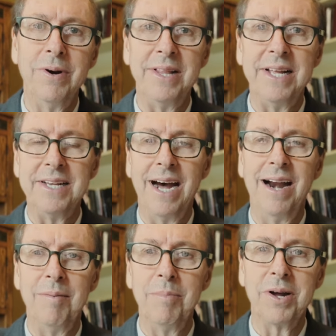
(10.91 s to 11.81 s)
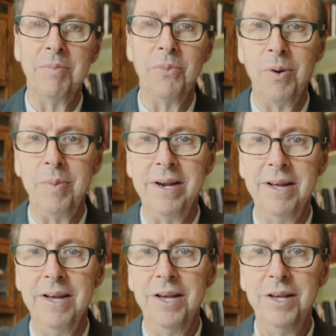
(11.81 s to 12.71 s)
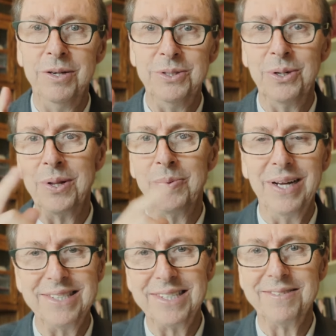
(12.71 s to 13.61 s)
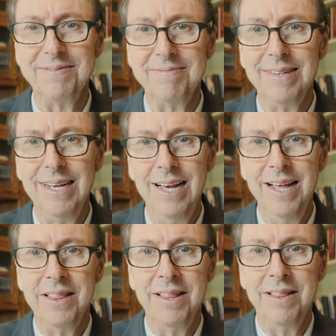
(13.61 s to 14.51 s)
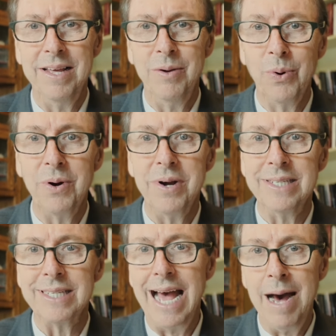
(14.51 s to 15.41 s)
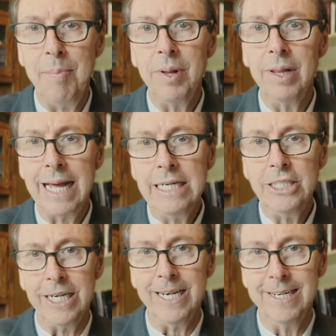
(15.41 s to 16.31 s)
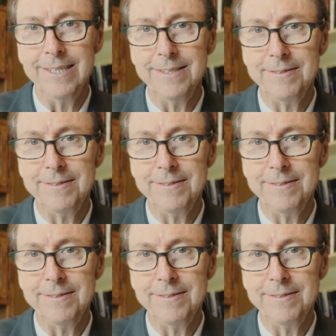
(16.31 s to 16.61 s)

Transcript: in the entire Book of Mormon, used only once. The word is appellation.